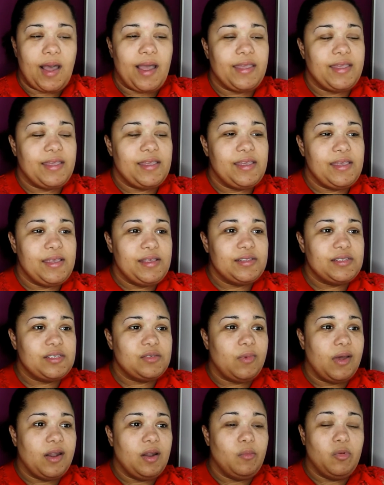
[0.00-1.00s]
I eat
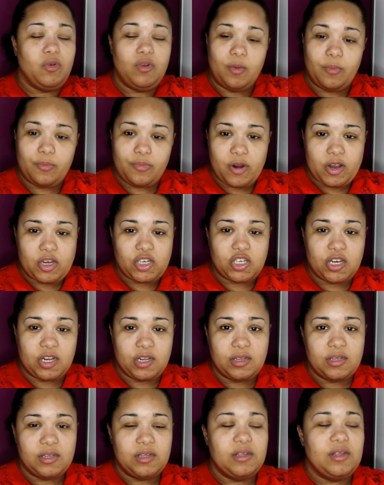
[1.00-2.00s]
when I'm under pressure.